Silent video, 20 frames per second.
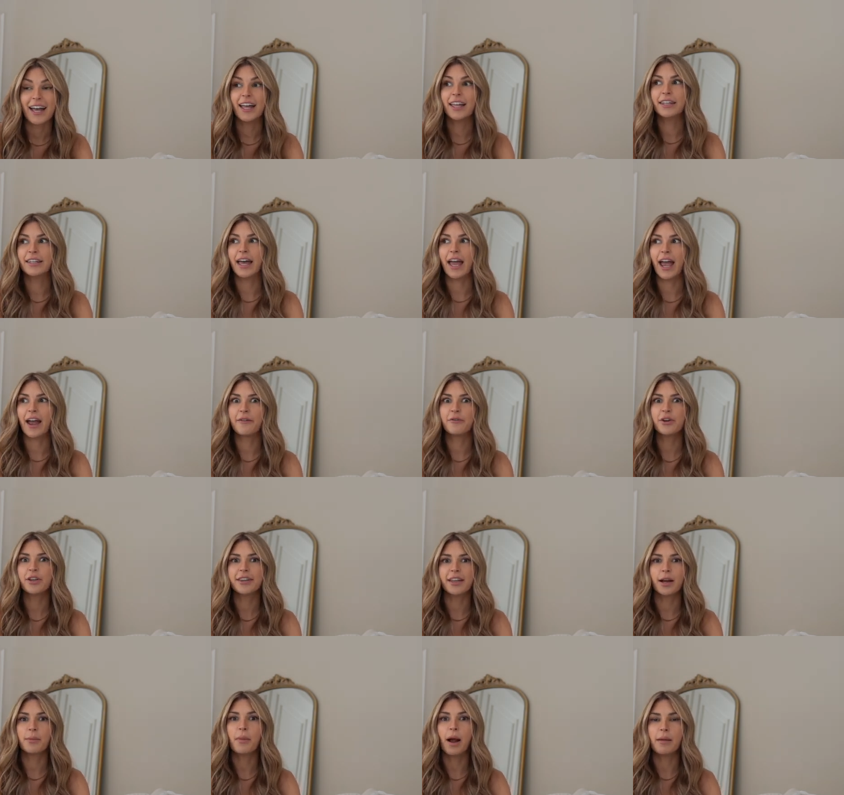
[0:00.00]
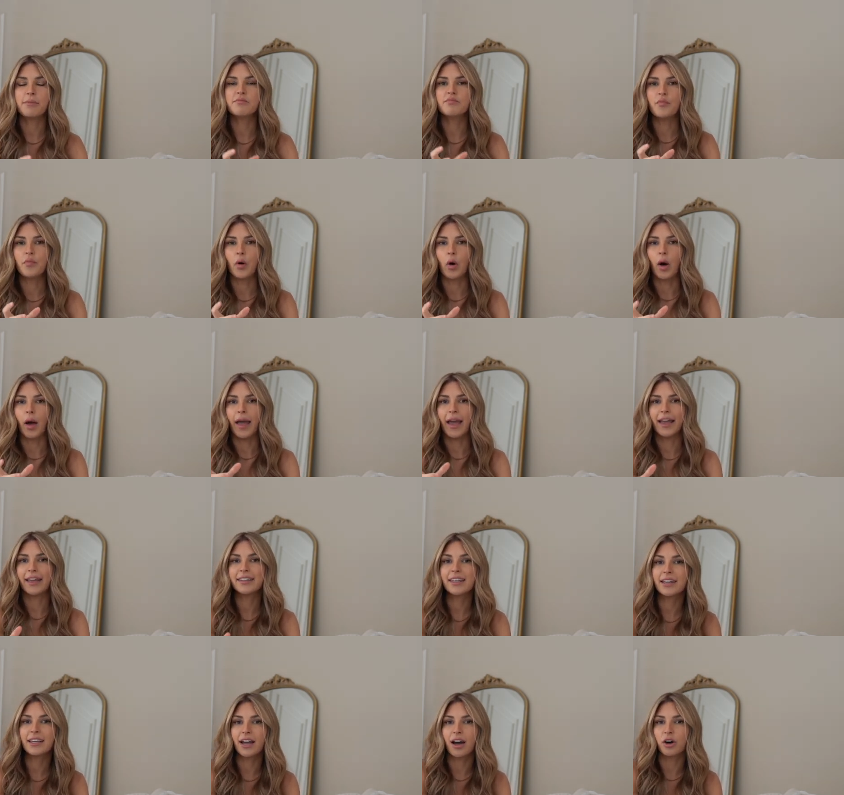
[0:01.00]
And every time I'm
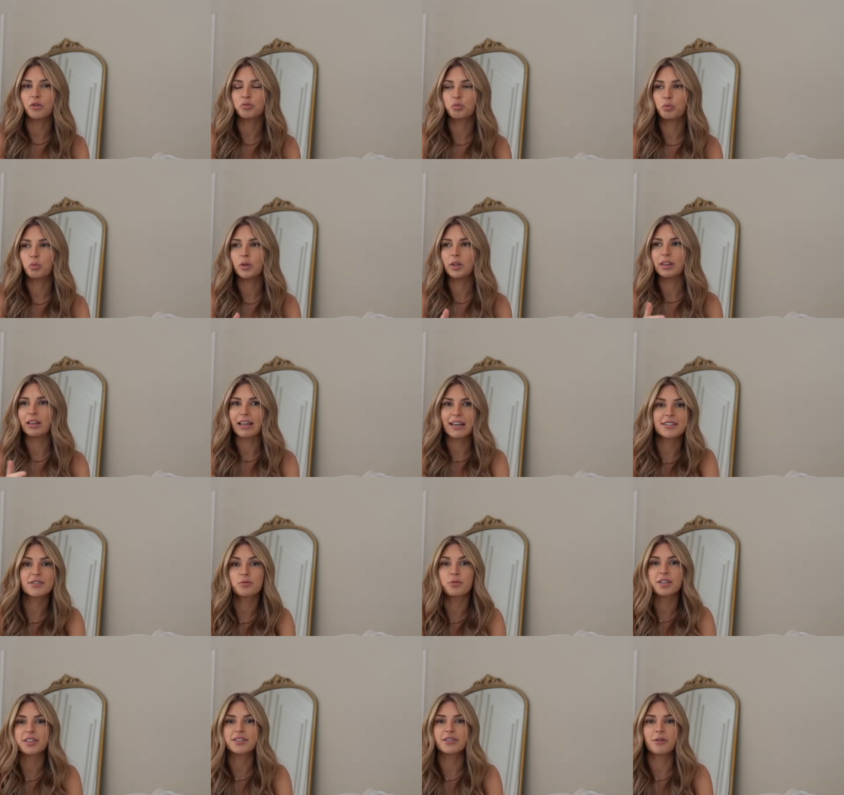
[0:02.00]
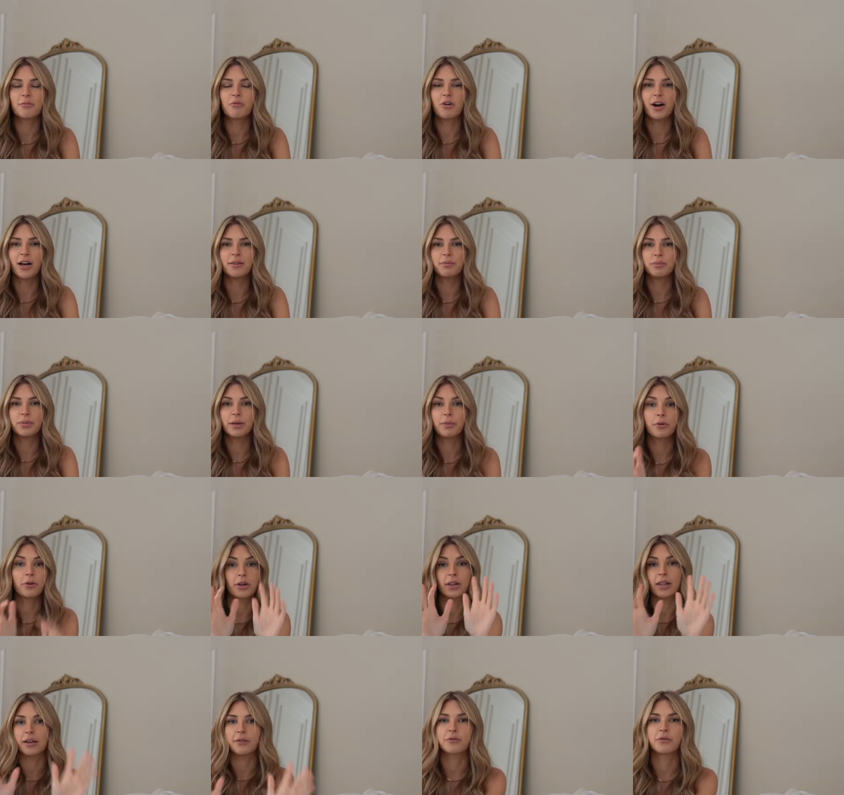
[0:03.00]
hanging out less with someone, people
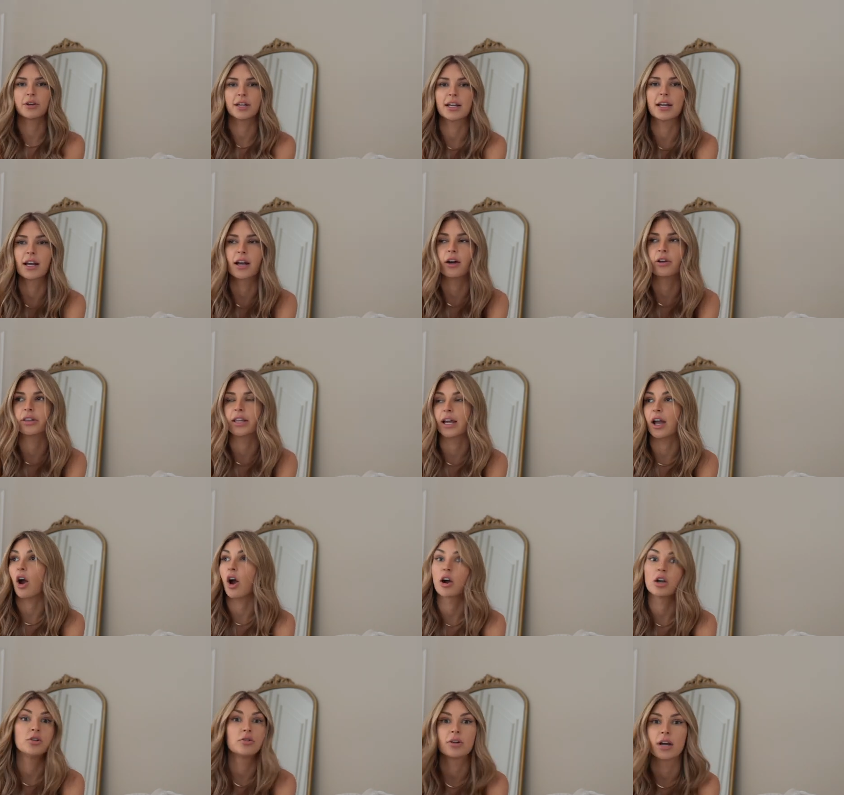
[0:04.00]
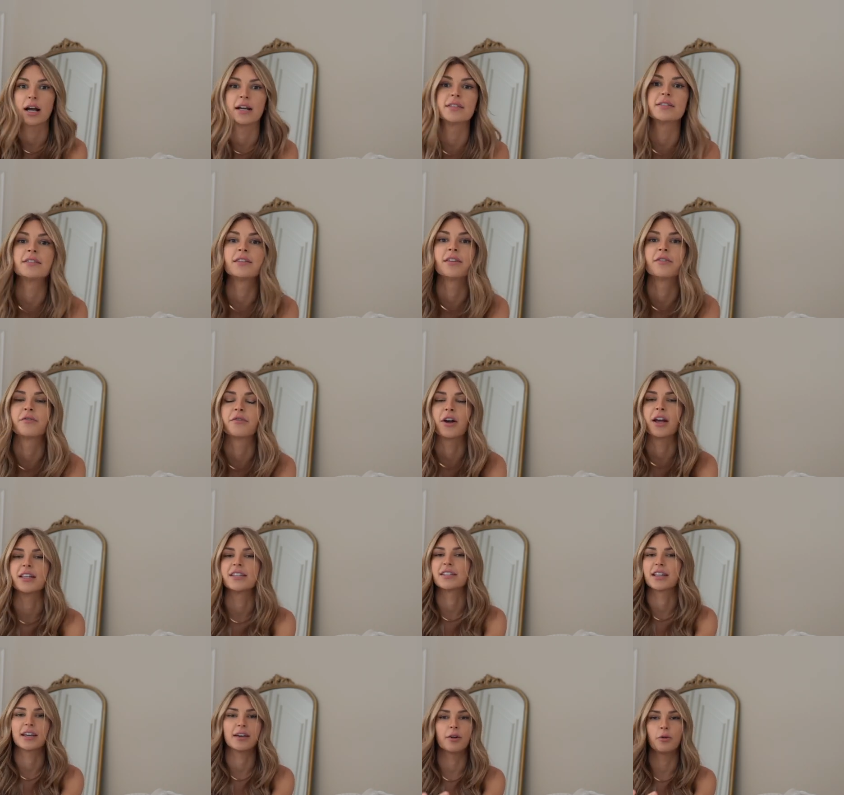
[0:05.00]
are like freaking out, like, are you guys still
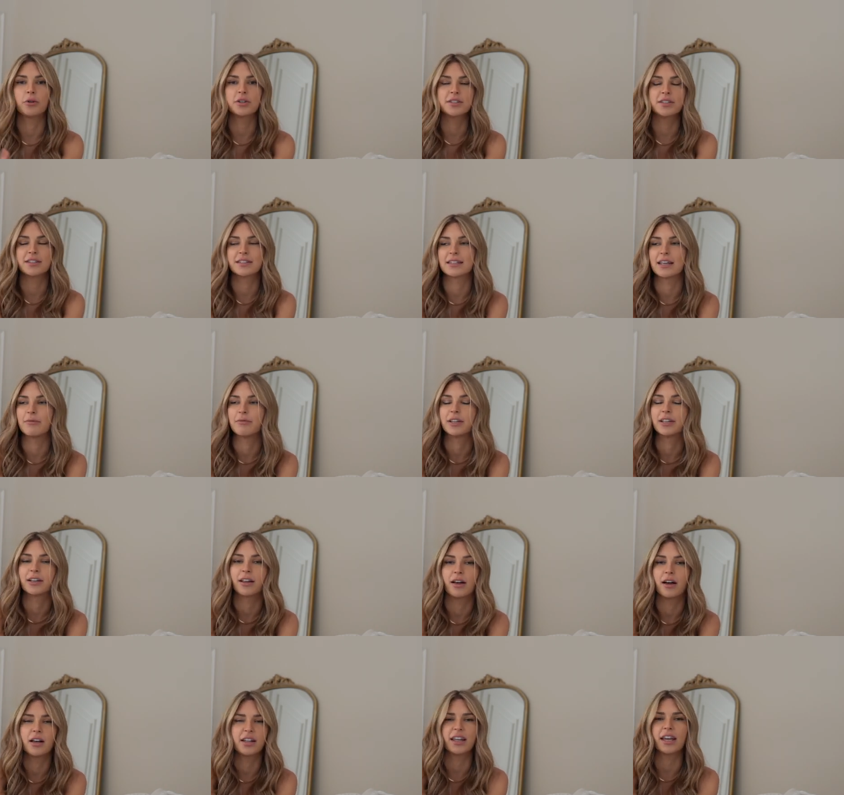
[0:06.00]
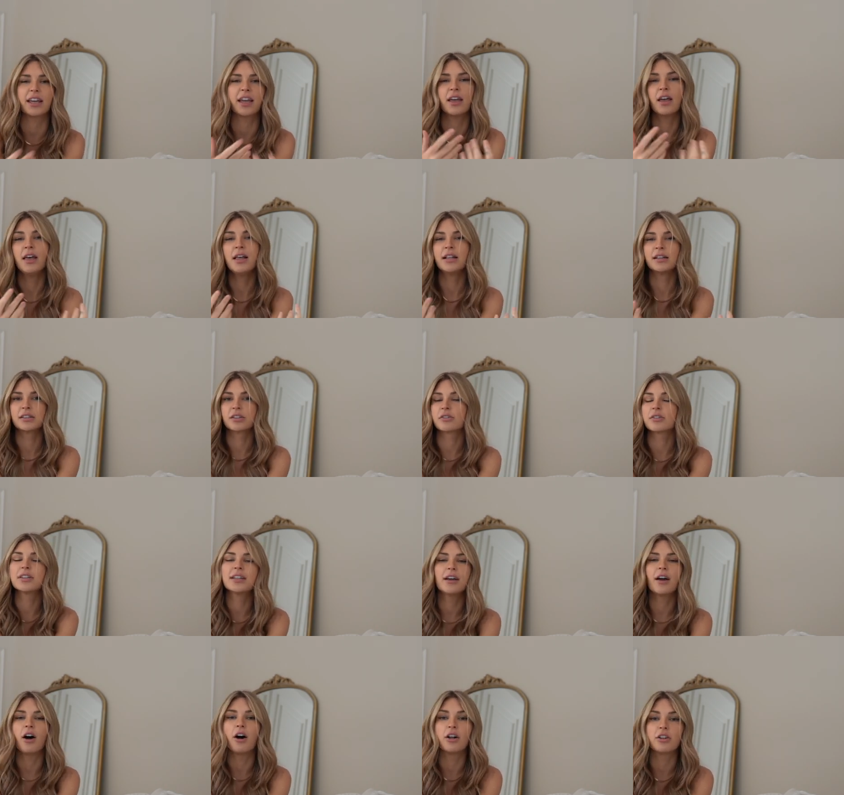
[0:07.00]
friends? Like, it was the same with like
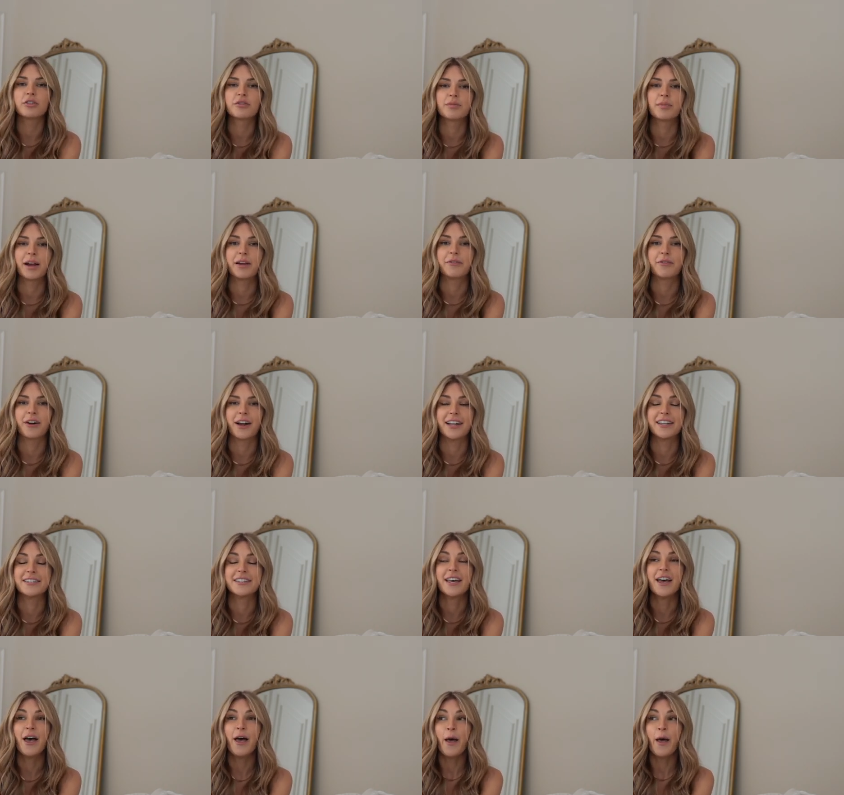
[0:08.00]
literally all of my friends.